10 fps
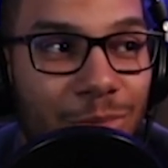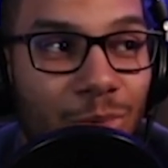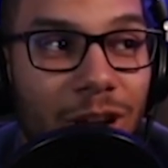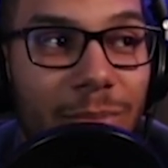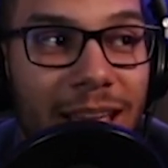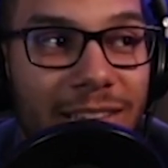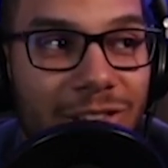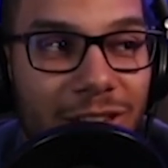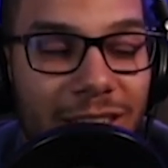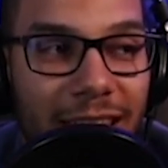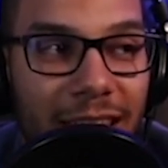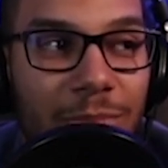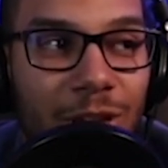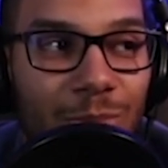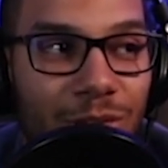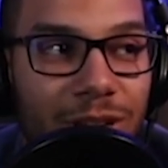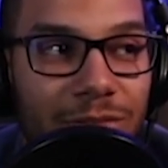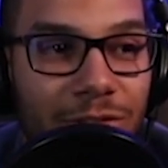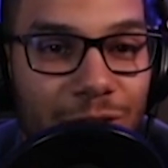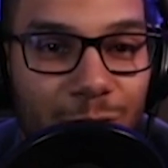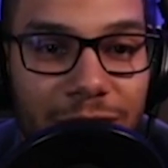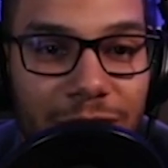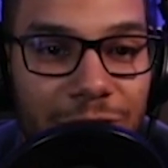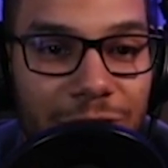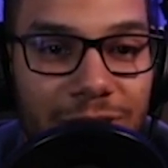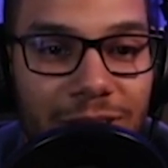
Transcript: remastering the GameCube one for Switch.